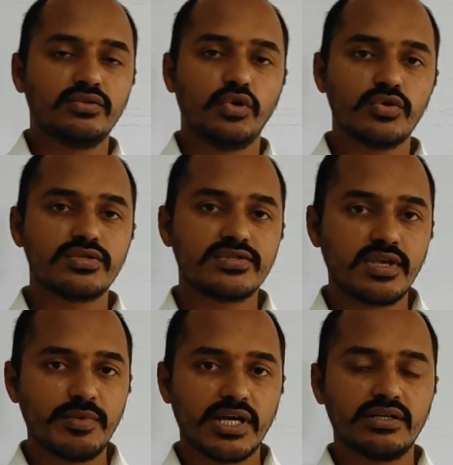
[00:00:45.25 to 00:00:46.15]
those
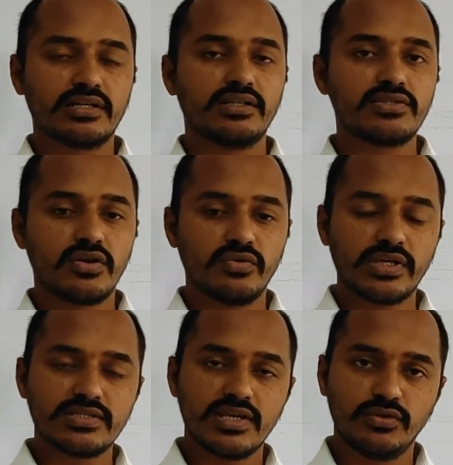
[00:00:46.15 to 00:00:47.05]
semiconductors, or you
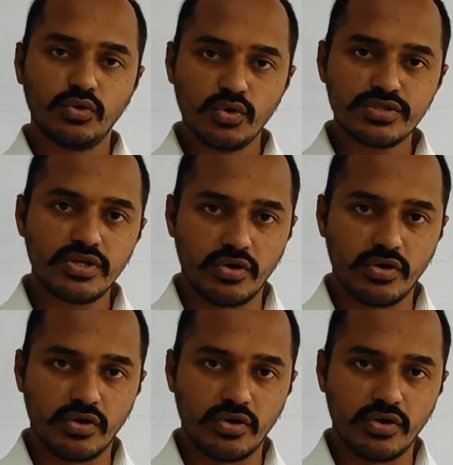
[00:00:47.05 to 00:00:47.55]
can say those